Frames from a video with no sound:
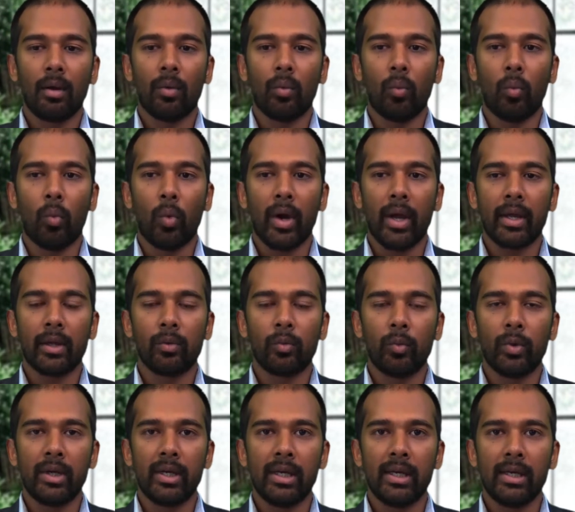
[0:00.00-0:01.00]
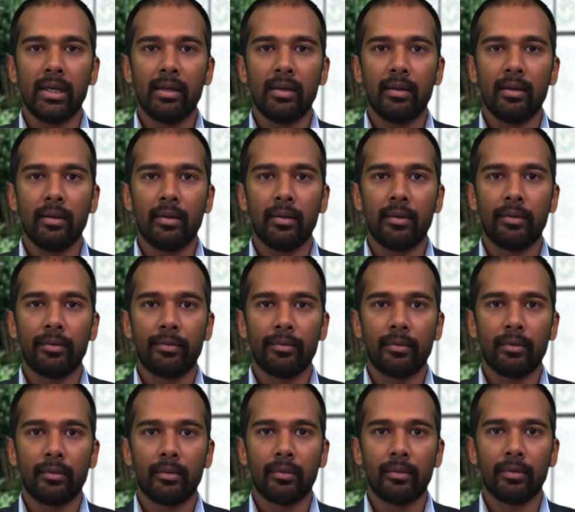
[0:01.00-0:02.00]
when we
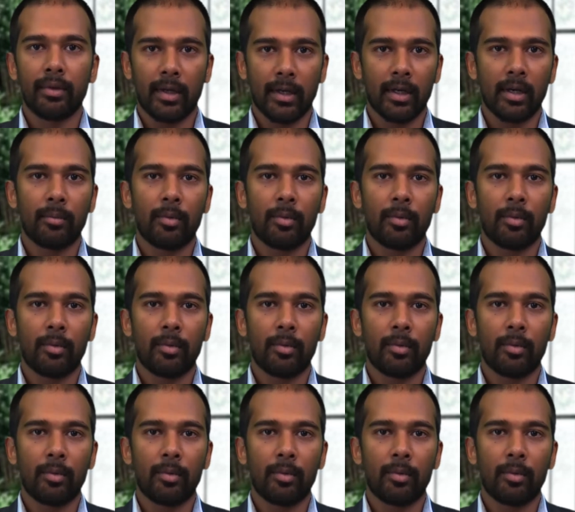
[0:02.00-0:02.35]
think